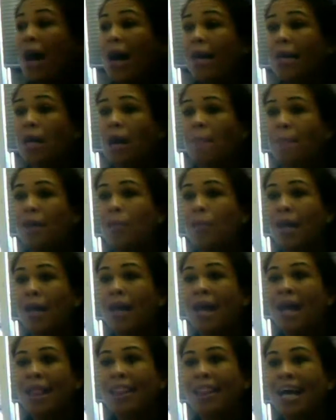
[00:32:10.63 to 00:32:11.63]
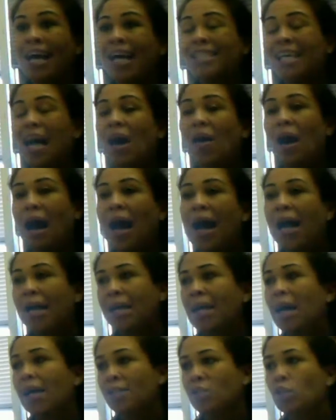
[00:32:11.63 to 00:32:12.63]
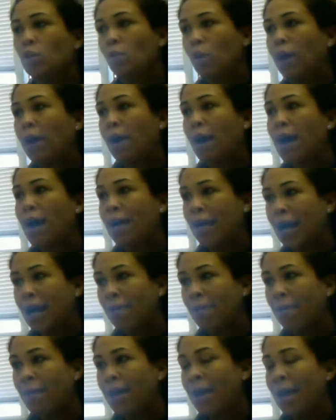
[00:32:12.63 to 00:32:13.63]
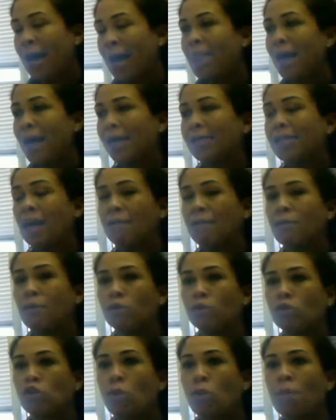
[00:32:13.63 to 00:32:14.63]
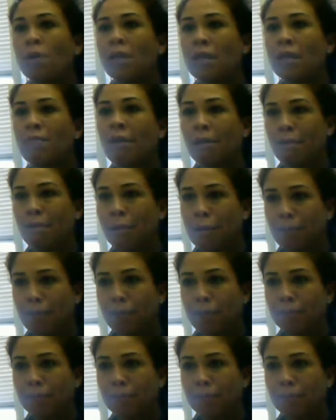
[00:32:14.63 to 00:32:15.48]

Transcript: got, by the way, that's how I got to where I am. And that's how I've coached so many of my people.